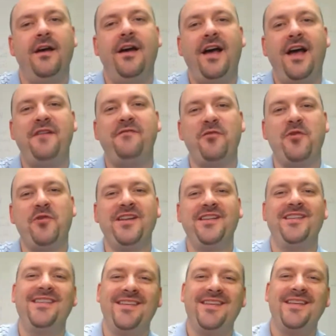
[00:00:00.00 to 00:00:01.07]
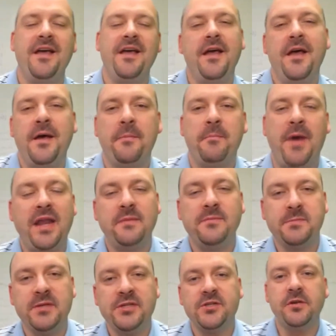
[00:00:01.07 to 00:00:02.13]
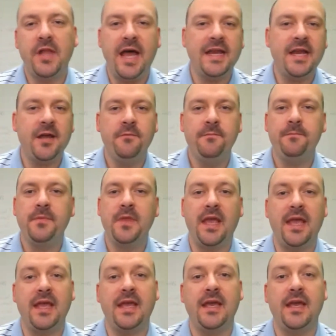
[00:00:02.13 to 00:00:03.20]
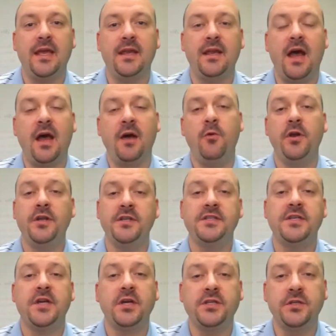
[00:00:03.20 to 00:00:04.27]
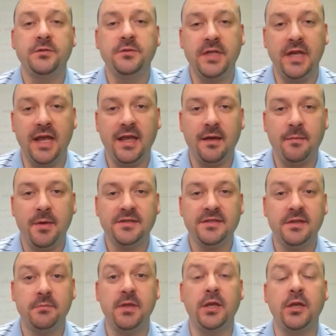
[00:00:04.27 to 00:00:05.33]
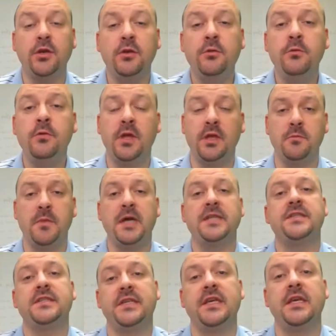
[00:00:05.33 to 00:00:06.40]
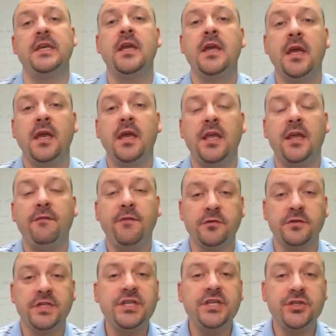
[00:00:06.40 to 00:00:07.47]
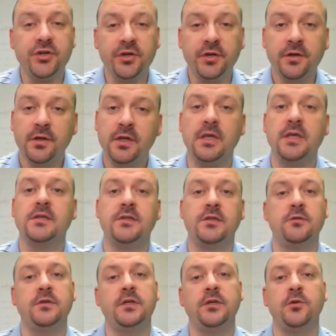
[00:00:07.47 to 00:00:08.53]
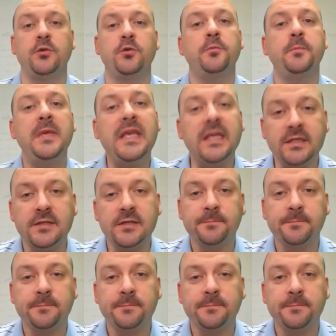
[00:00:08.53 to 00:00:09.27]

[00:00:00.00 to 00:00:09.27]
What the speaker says: Hi, everyone. My name is Mr. Haladio, and I wanted to talk to you today about something new that you might see if your teacher is using Google Meet.